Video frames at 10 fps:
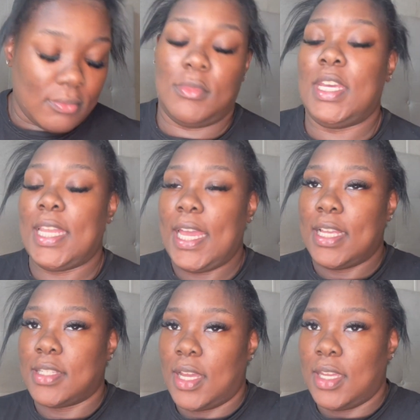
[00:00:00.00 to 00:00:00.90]
it
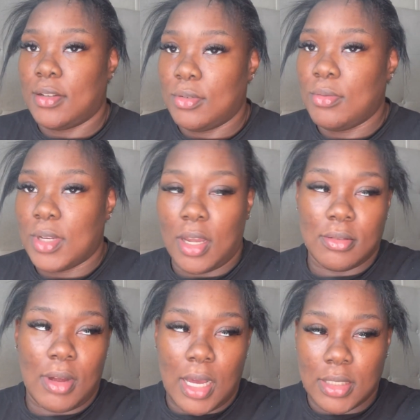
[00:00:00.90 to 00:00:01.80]
lasts. Like, who want to go
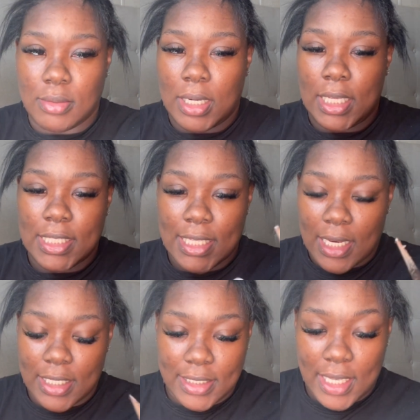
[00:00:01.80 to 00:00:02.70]
through all this work of
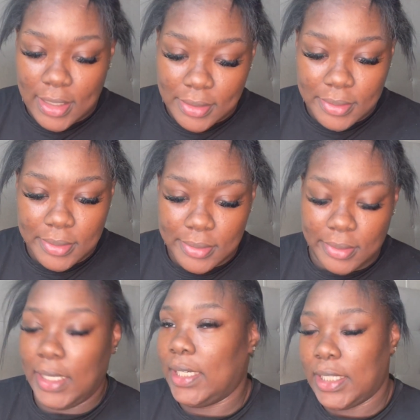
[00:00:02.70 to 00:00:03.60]
installing this hair
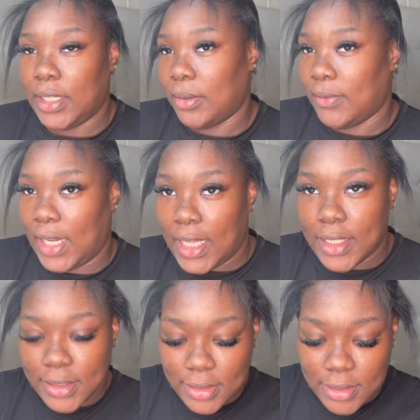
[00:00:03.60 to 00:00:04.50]
and then it don't even
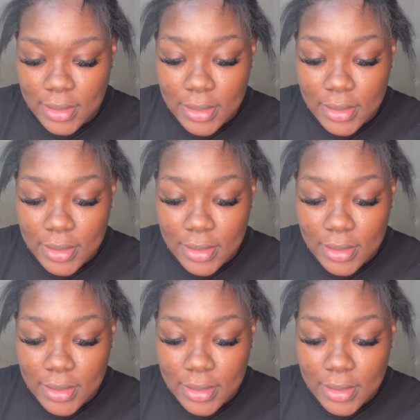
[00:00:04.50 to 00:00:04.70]
last?